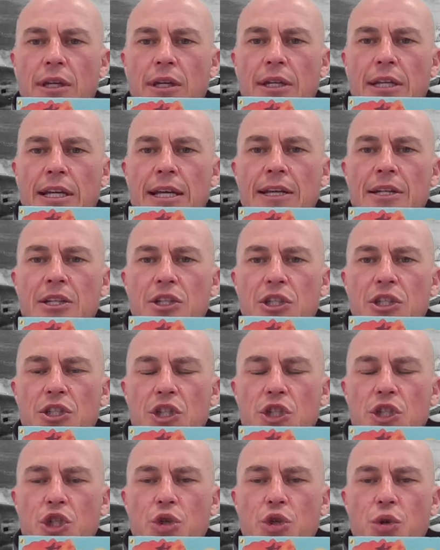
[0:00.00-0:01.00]
and here's
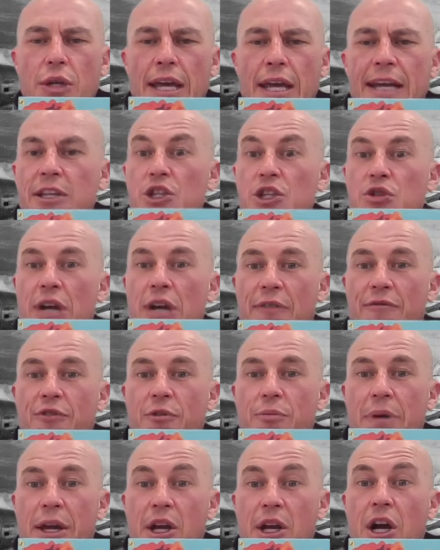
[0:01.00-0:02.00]
just a short extract
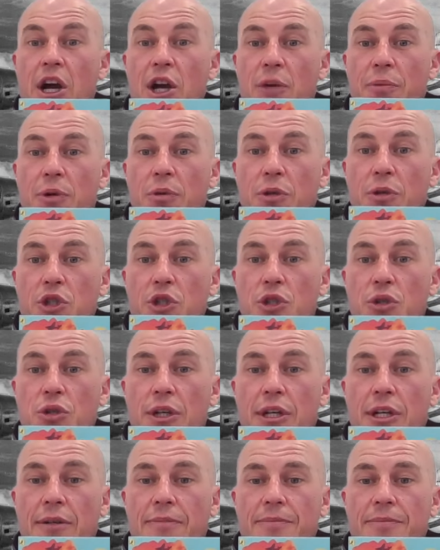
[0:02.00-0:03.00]
from that. I hope you enjoy
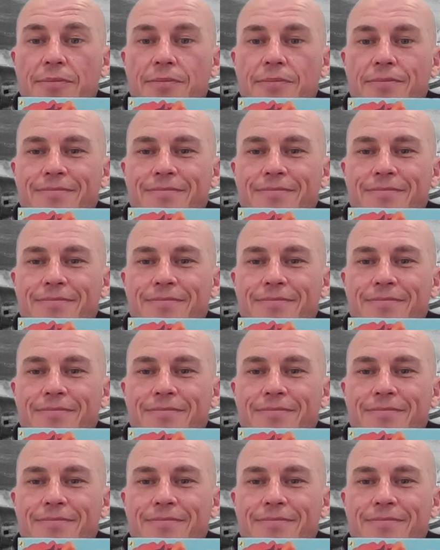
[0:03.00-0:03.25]
it.